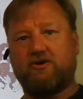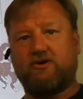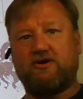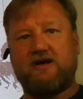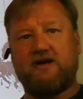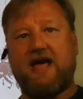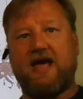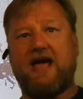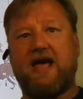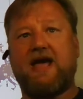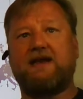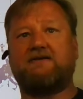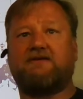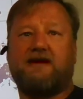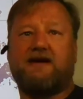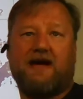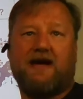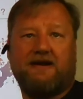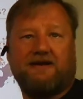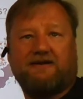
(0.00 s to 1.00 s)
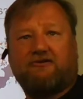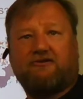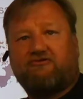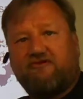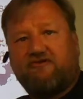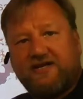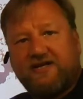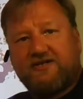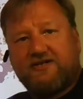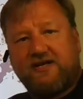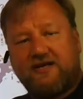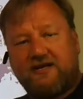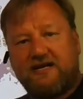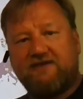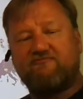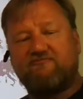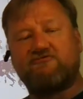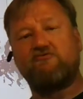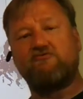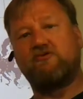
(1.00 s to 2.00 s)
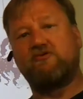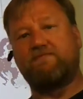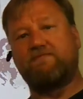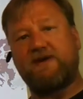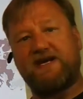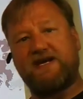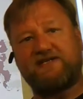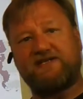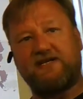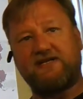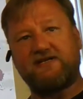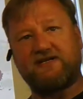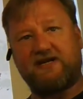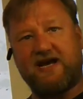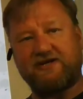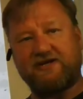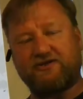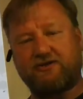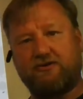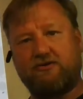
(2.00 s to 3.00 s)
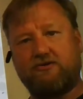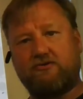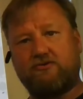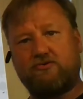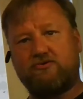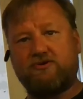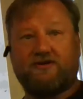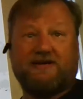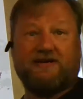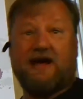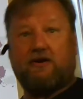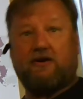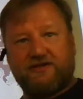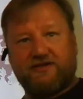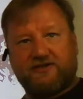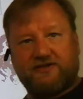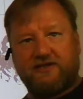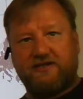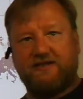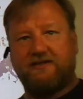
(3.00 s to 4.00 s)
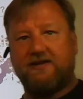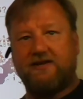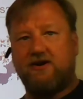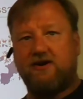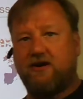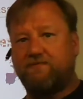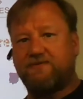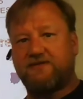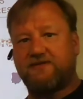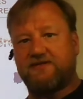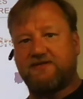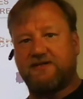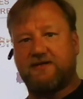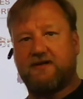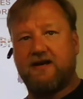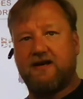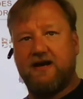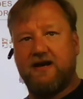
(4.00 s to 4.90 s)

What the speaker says: and an increasingly rule-based international order. Now we see the opposite.